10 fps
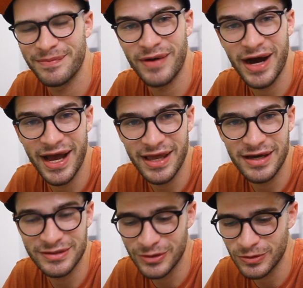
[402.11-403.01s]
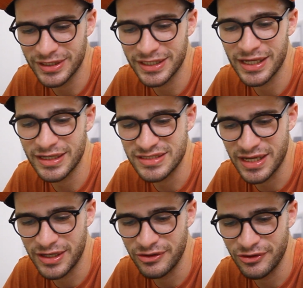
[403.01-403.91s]
by a lowly
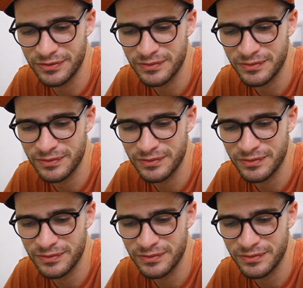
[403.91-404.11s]
Exeggutor.